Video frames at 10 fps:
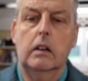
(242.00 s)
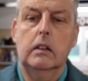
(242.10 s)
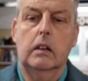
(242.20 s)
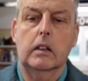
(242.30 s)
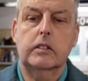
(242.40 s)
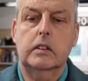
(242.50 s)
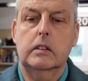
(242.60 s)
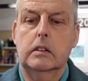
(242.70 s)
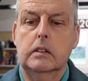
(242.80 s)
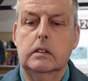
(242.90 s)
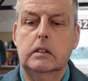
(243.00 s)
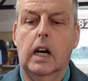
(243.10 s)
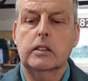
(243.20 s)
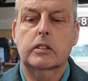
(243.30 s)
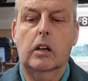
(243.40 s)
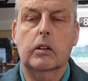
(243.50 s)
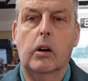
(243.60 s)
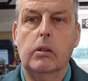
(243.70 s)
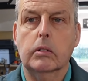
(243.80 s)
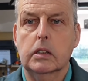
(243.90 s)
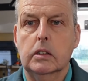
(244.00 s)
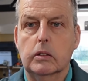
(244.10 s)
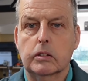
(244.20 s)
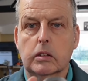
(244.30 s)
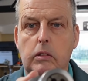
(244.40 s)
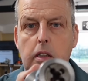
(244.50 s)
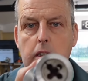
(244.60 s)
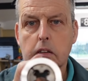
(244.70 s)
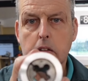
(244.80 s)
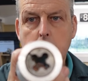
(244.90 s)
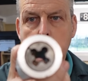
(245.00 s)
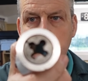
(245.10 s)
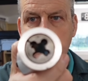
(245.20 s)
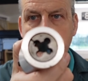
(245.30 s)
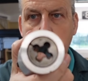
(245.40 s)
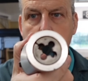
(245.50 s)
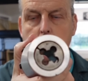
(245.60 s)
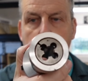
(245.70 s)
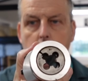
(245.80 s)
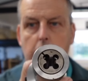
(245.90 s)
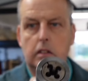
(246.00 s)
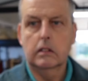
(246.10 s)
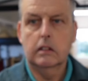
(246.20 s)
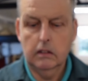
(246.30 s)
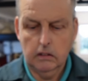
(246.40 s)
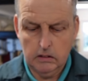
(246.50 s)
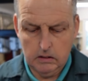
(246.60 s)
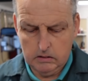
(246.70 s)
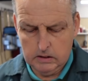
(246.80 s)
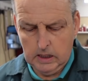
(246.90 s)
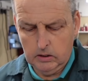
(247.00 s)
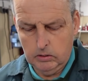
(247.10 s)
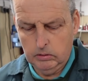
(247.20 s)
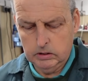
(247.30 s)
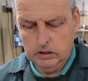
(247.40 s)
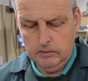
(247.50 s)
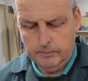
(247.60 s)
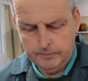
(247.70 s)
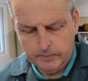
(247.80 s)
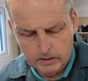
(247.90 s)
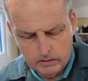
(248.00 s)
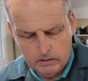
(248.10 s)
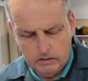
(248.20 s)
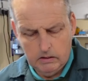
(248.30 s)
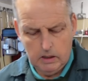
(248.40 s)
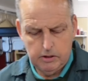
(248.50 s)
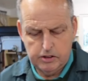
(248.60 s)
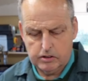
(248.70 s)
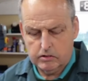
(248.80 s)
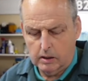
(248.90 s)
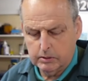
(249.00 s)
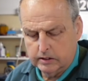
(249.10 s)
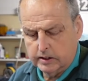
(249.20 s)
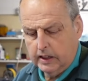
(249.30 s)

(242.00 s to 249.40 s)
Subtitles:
on a die stock holder and also on tailstock die holder. Let me just grab an